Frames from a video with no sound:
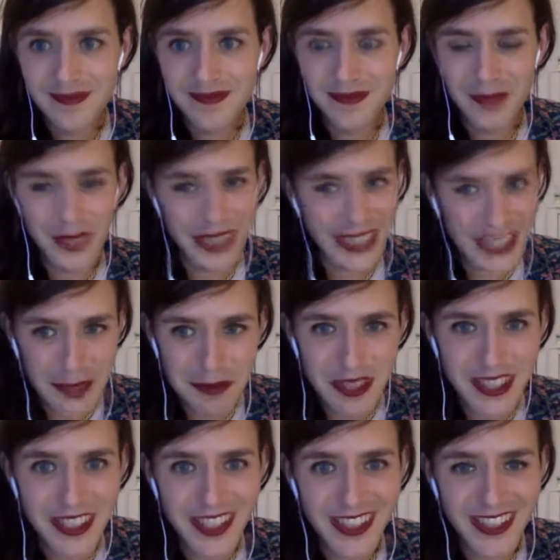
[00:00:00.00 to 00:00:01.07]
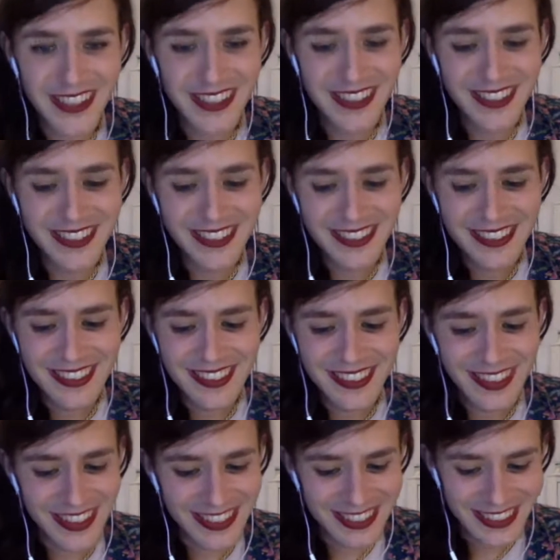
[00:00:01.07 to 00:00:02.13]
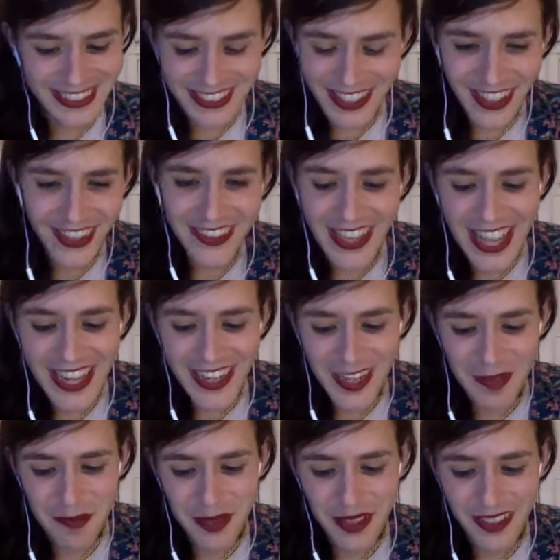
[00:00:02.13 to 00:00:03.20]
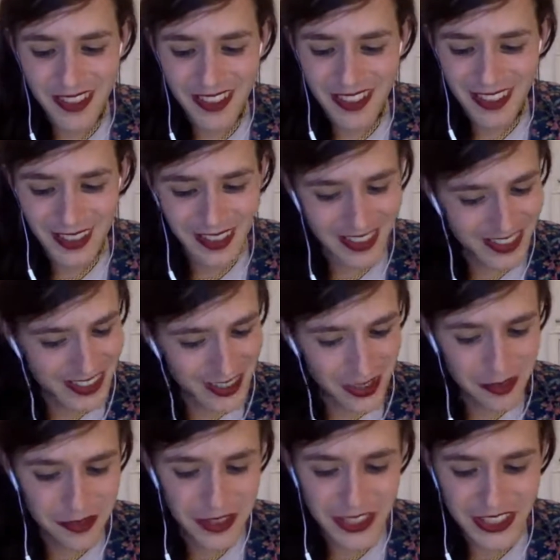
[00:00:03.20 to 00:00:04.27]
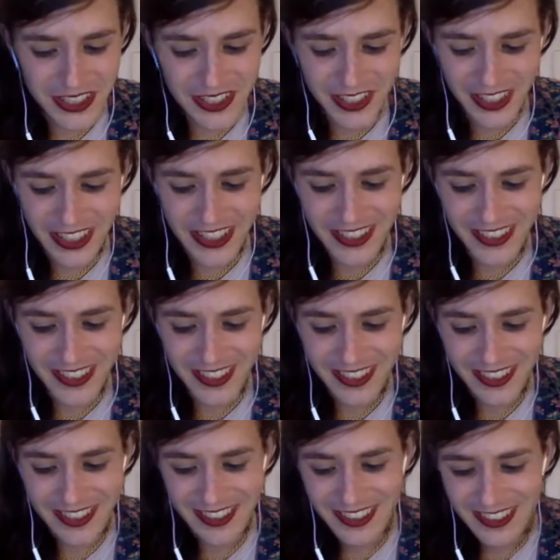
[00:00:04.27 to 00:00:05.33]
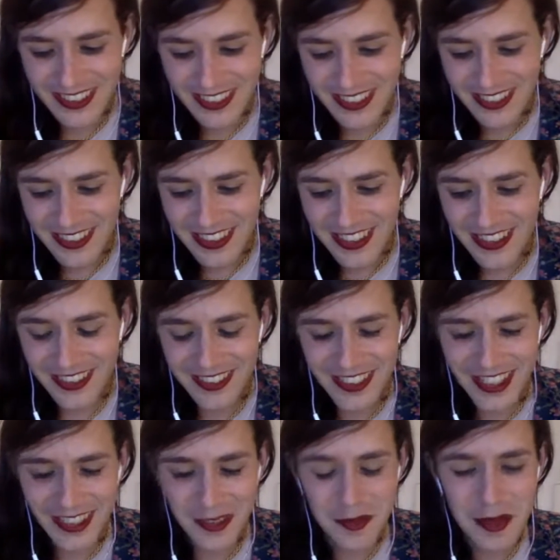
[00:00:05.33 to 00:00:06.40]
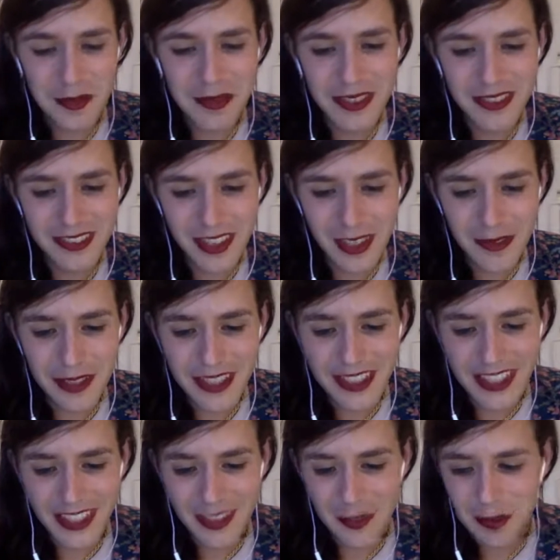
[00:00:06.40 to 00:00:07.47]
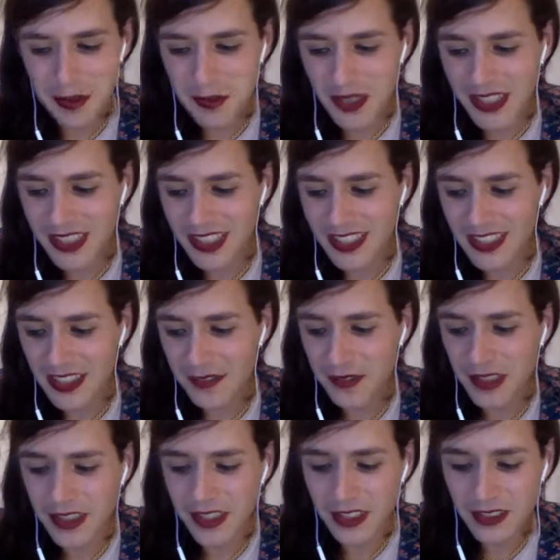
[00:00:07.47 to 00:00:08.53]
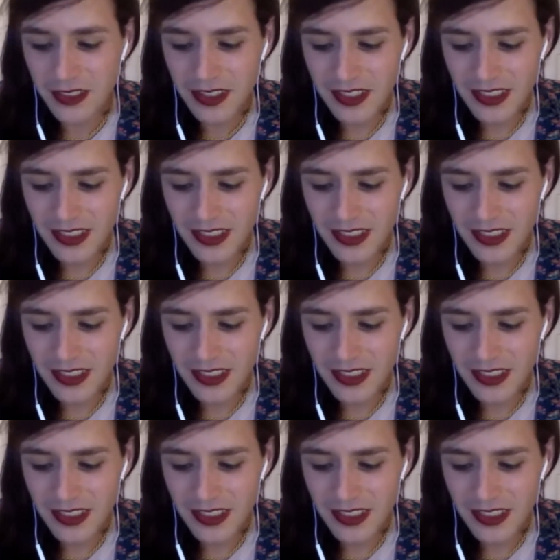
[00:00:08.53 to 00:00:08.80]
but I kept the card and I called that number over a year later. And I was like, remember you saw me at that open mic at that venue?